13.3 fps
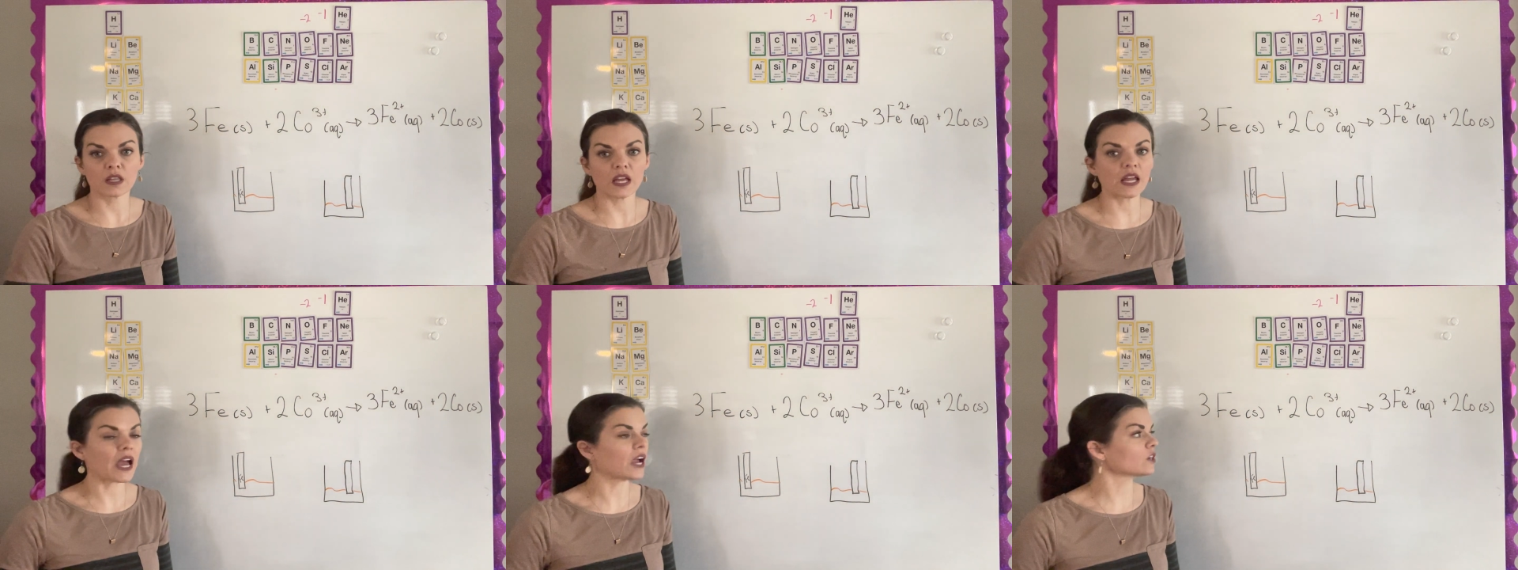
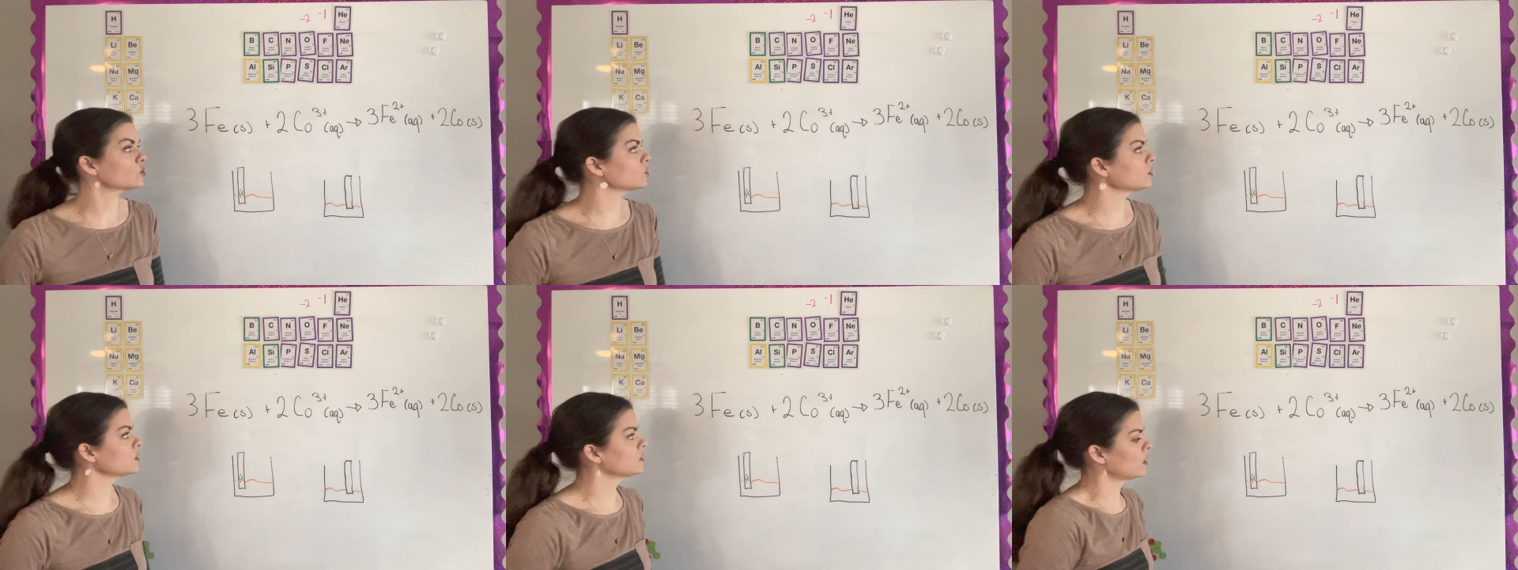they
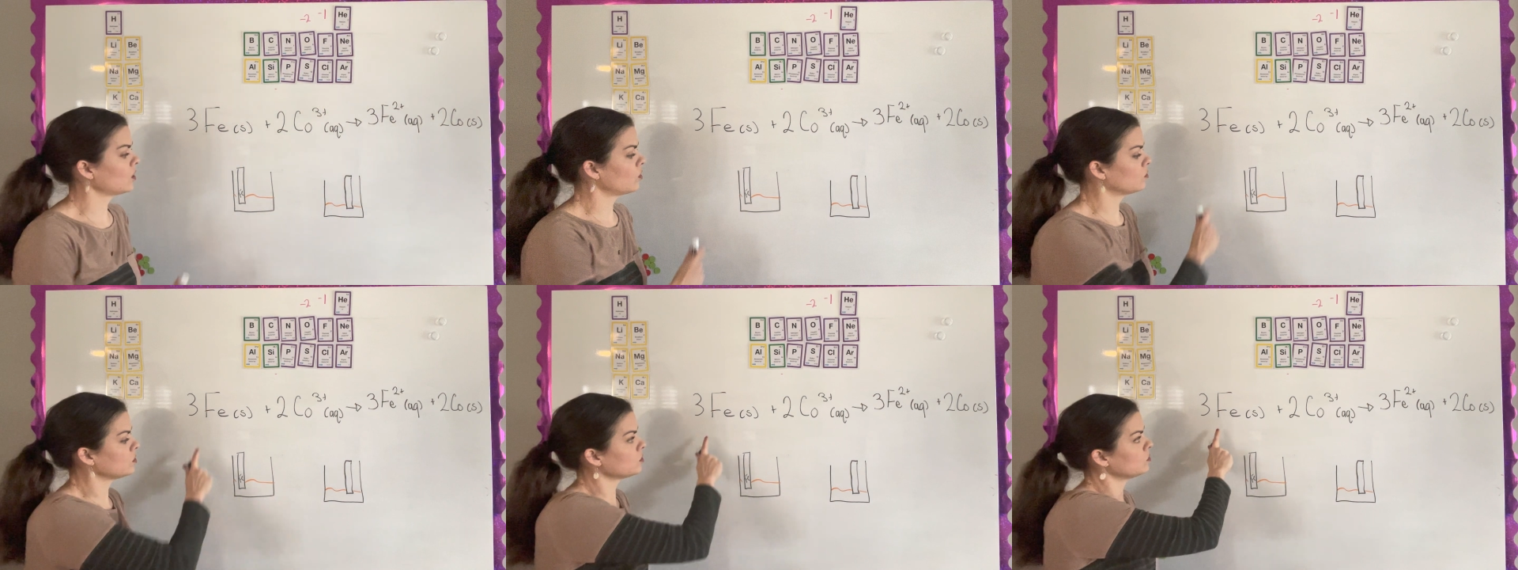actually
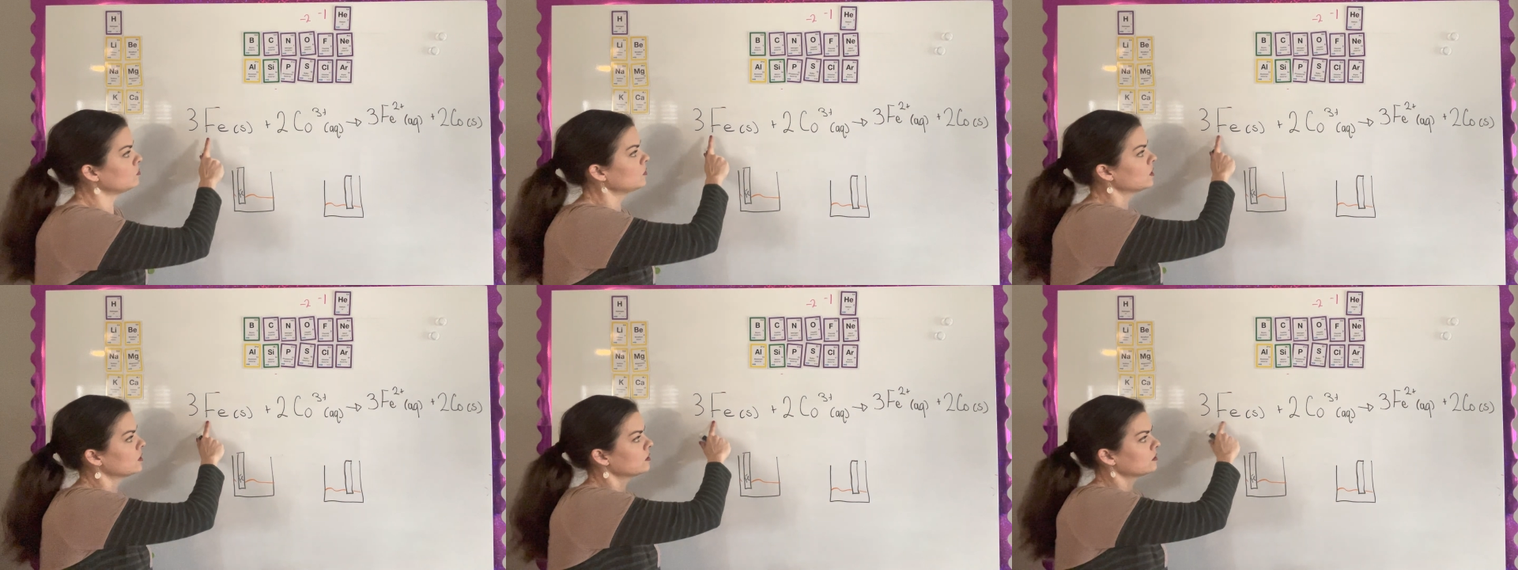tell you
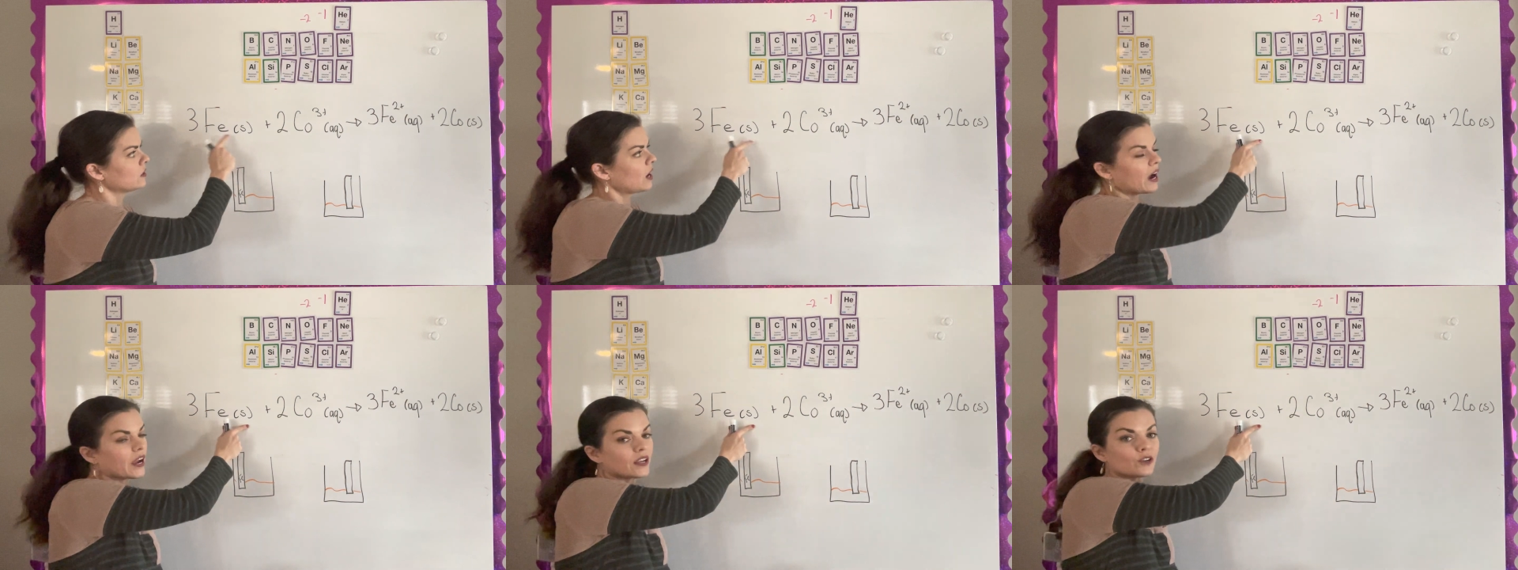
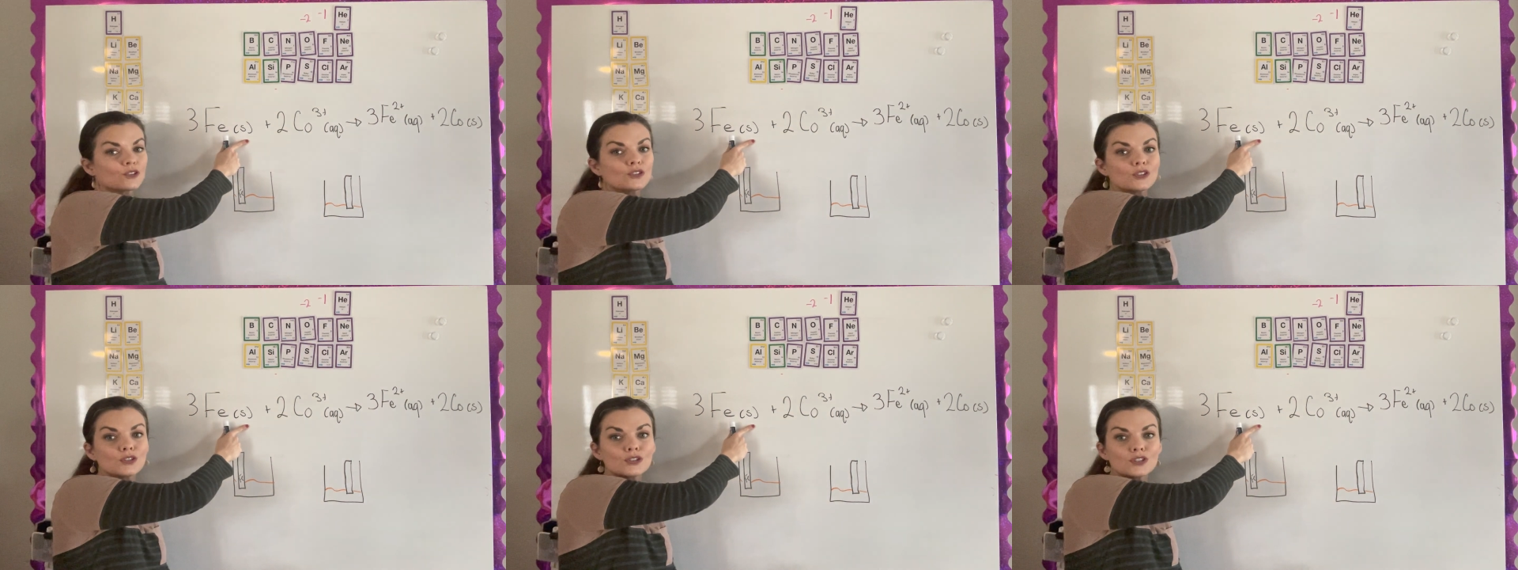
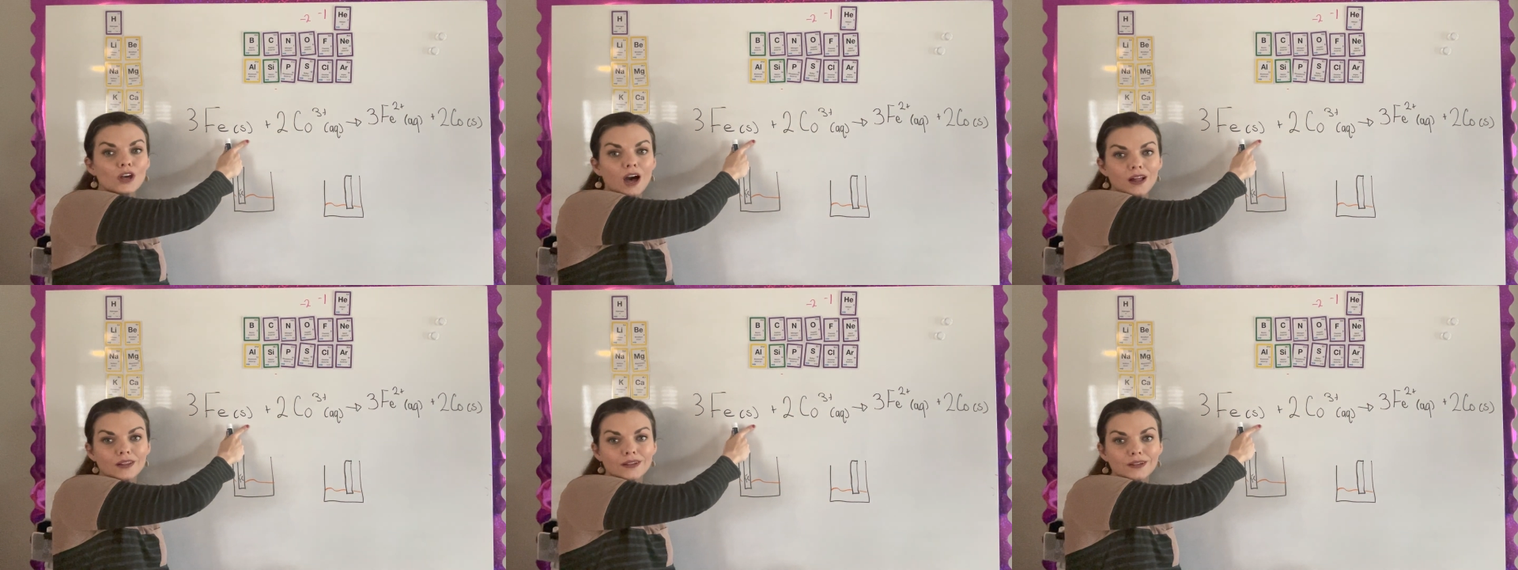iron's a
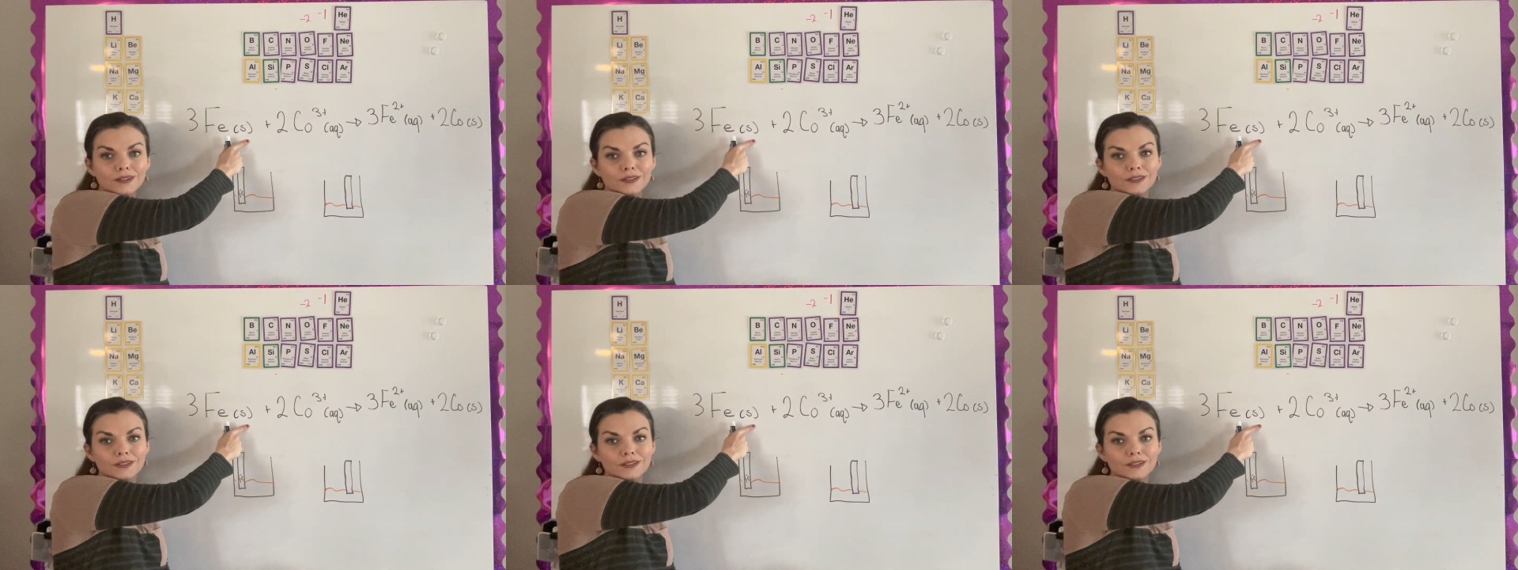solid.